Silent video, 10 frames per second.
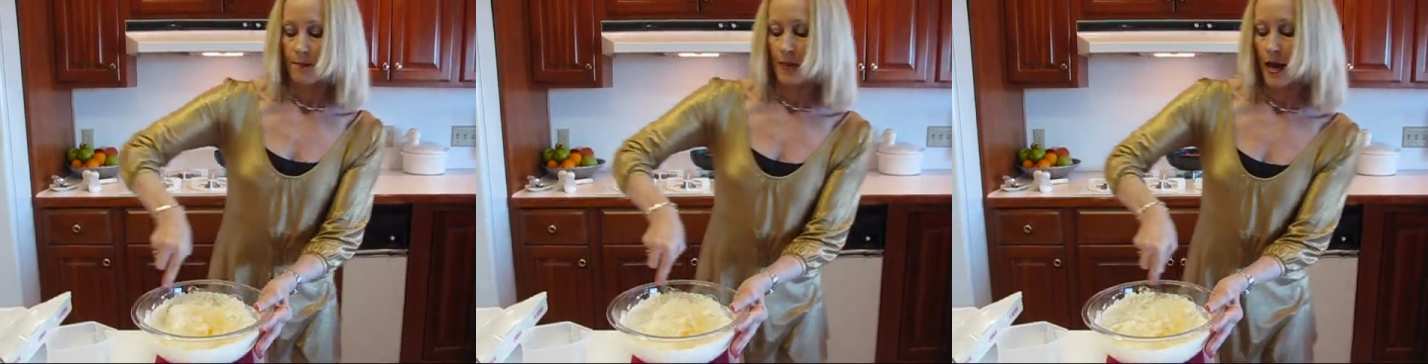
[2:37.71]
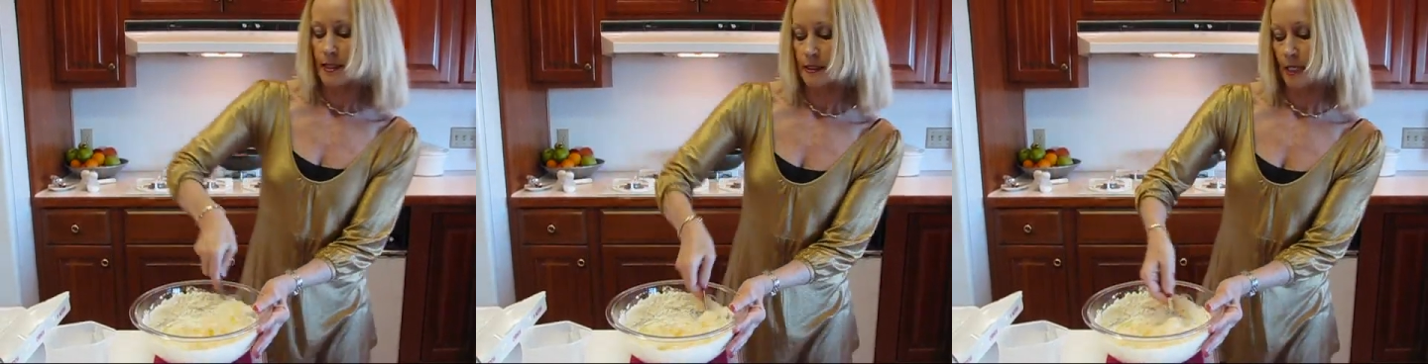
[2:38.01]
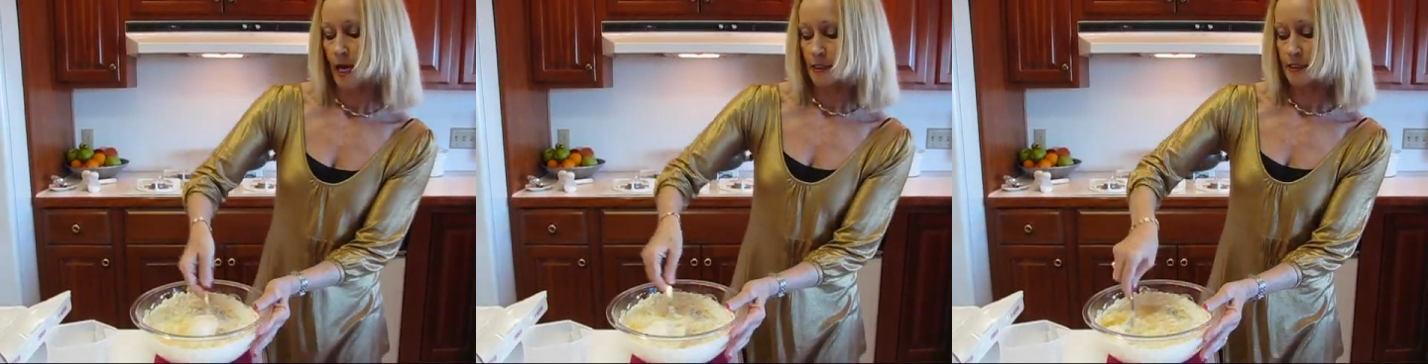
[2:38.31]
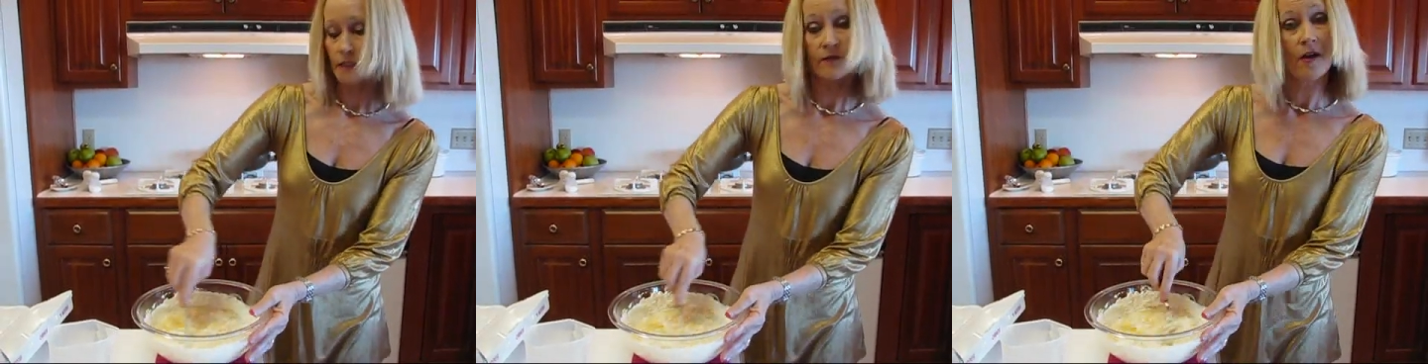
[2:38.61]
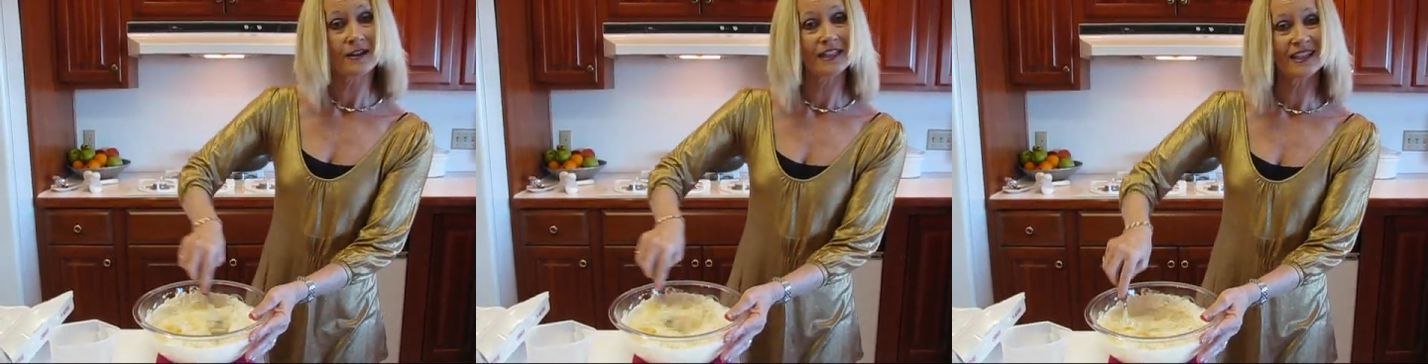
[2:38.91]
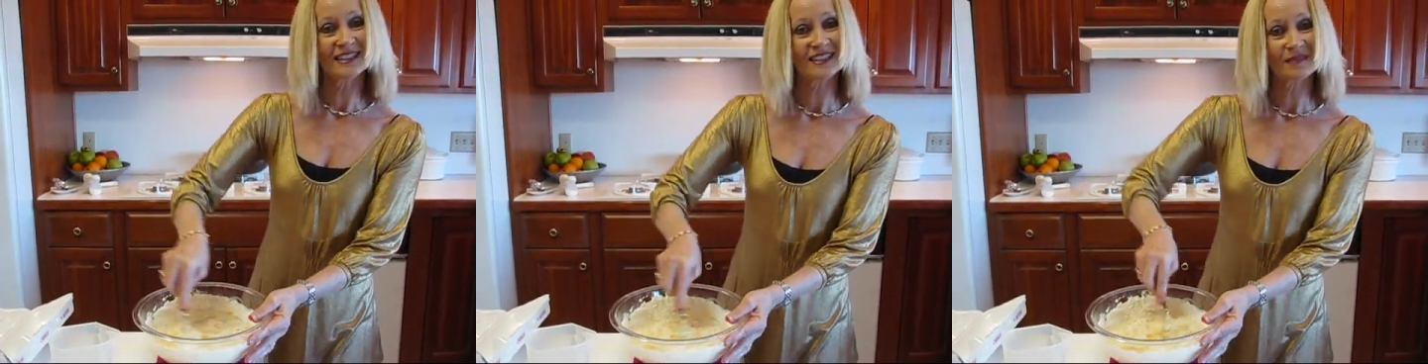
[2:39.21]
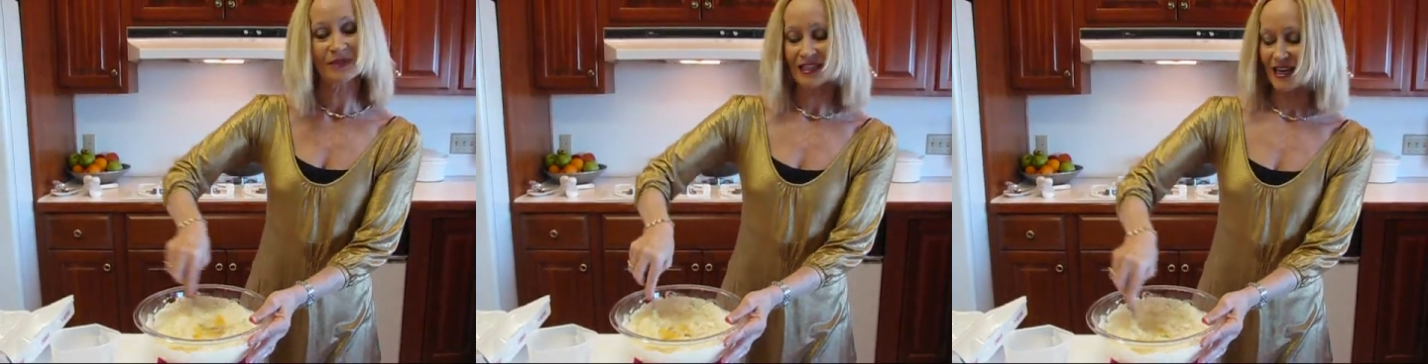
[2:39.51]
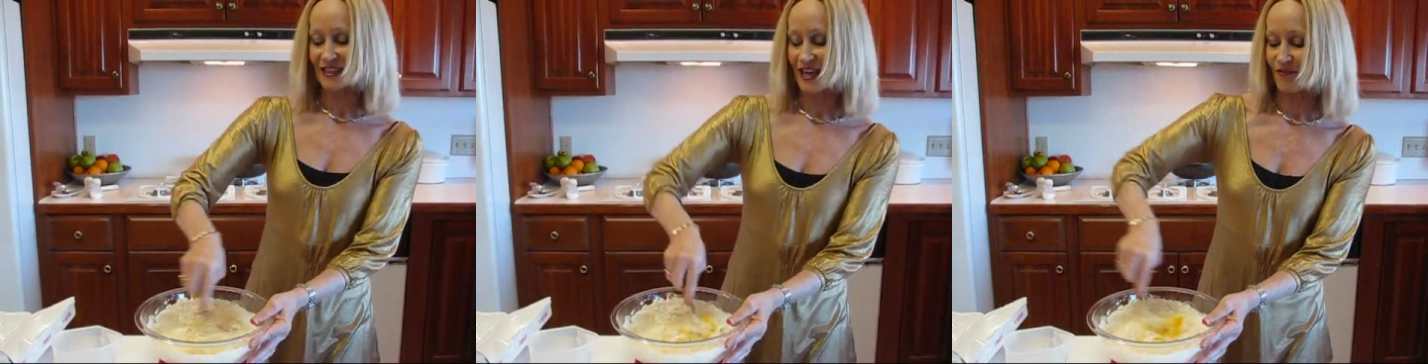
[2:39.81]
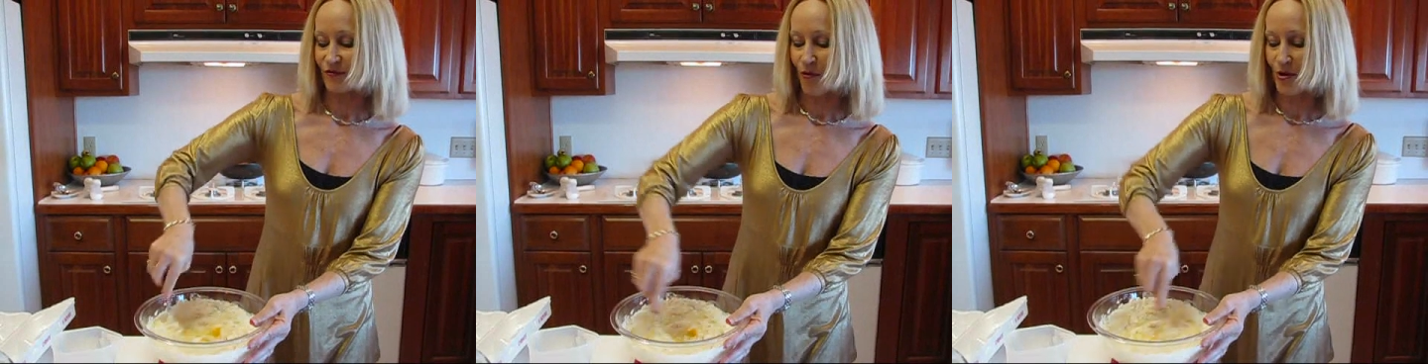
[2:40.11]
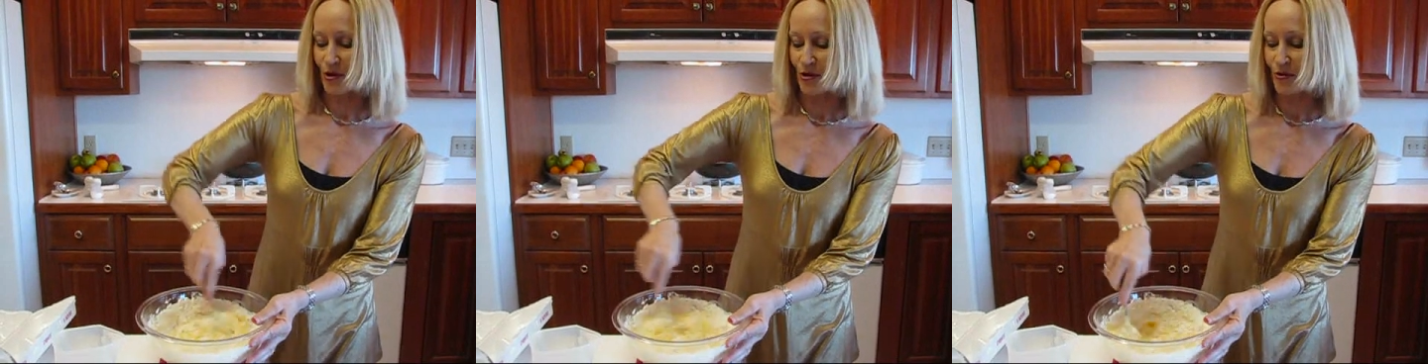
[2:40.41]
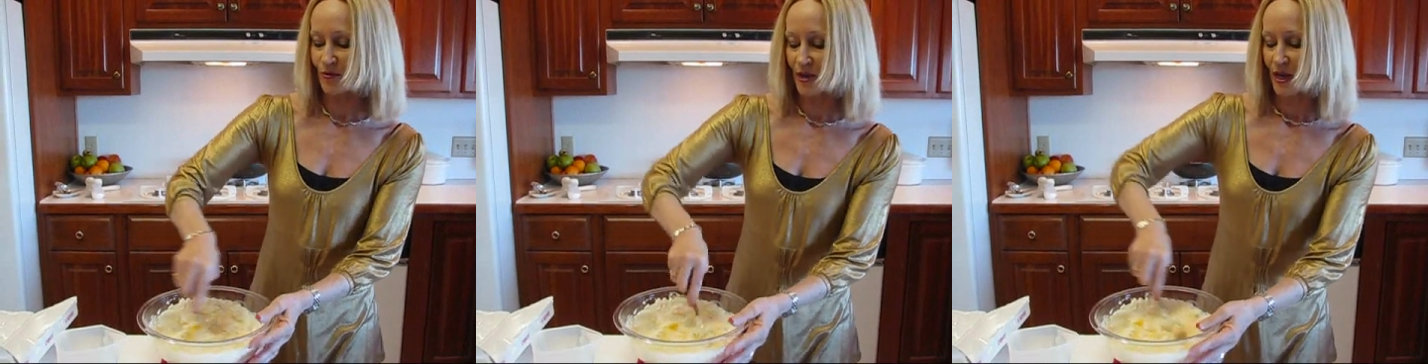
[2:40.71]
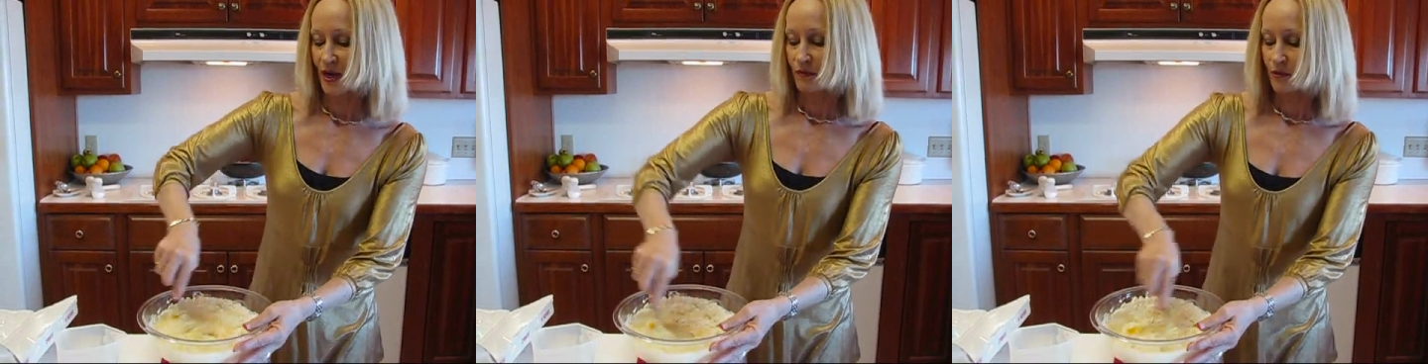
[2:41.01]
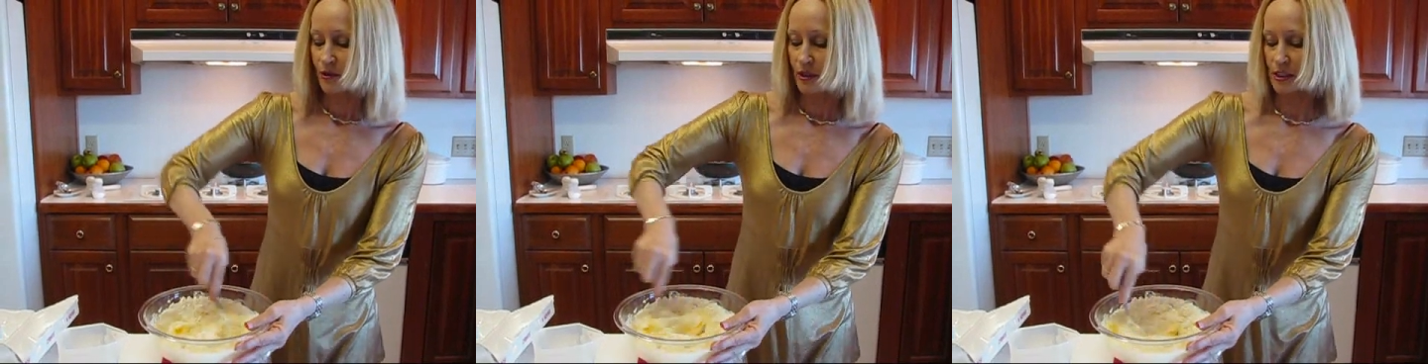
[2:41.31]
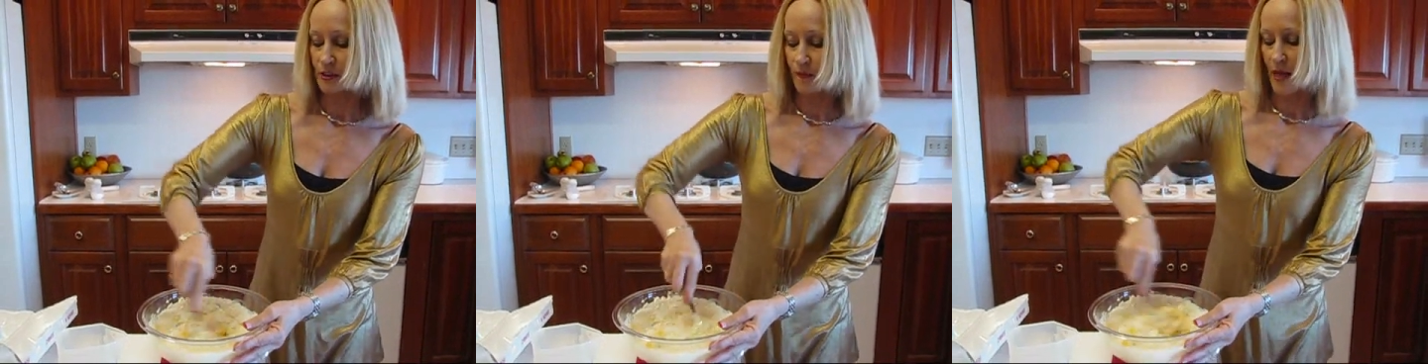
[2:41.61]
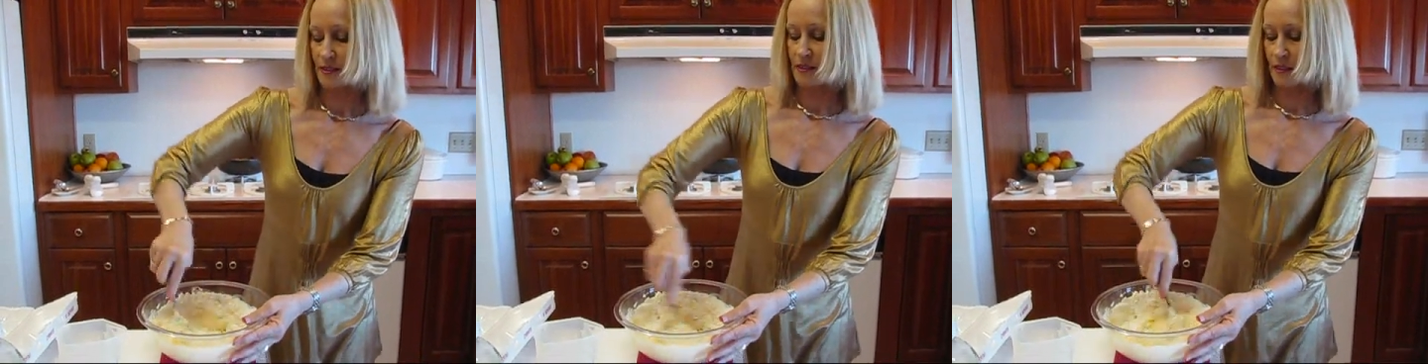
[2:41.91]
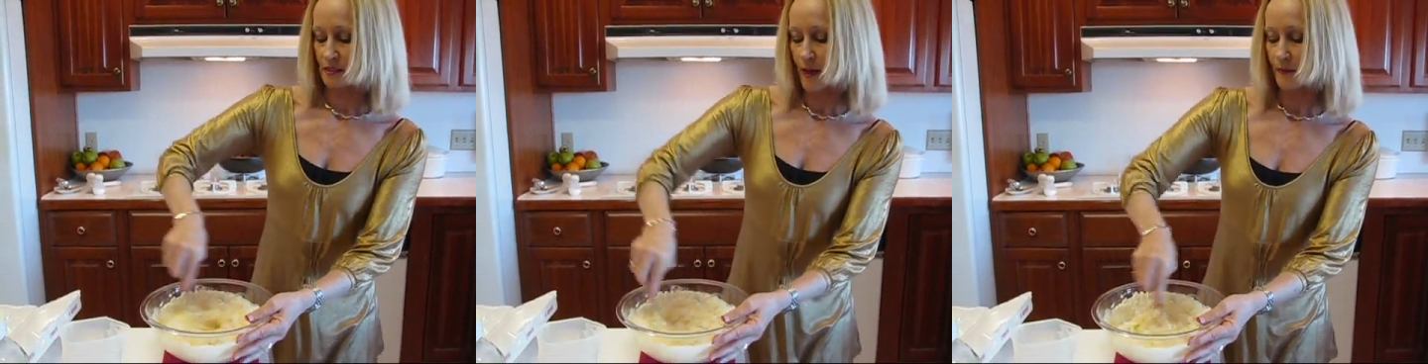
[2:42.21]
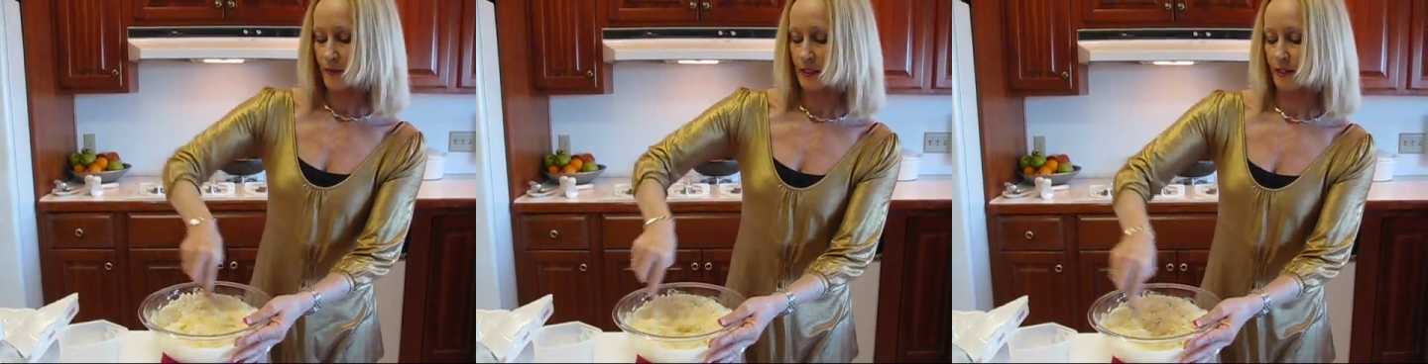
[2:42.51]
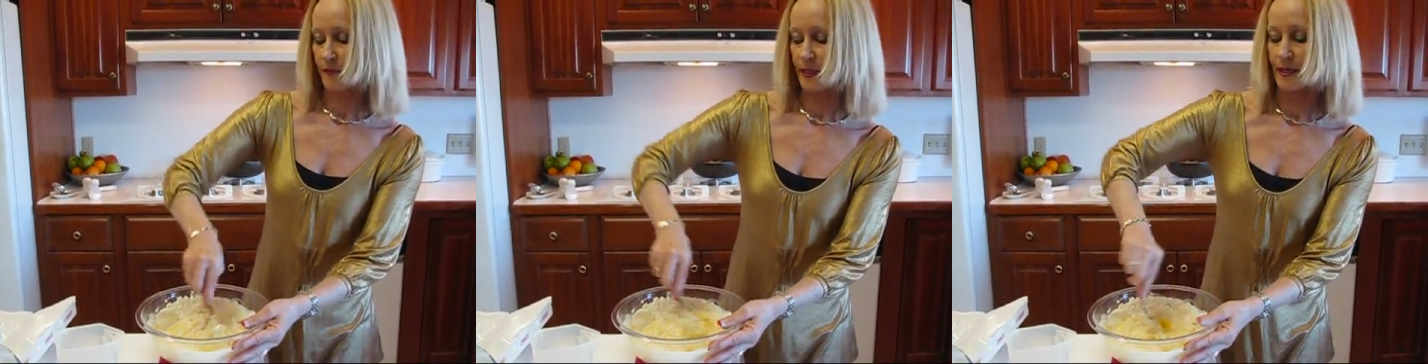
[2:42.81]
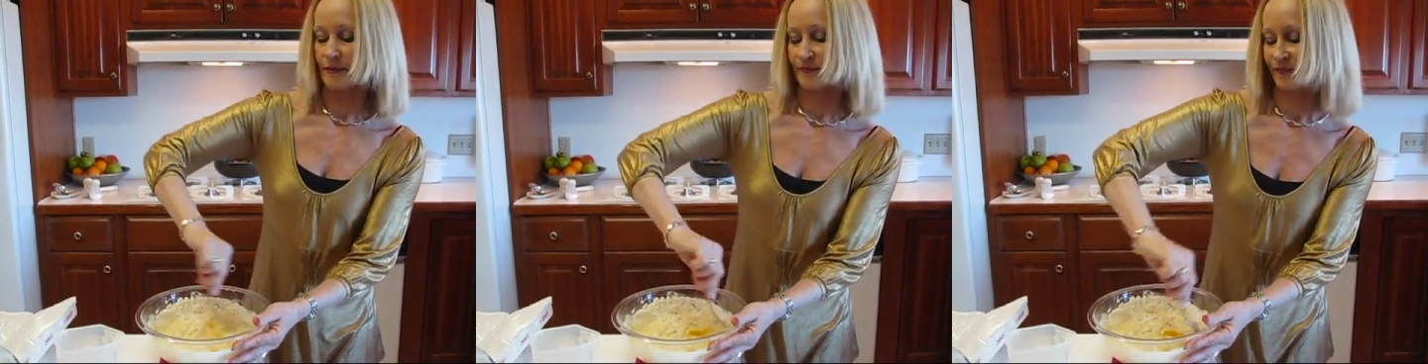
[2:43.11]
But uh, since I've already done something like that for you, we're going to spice this up a little bit.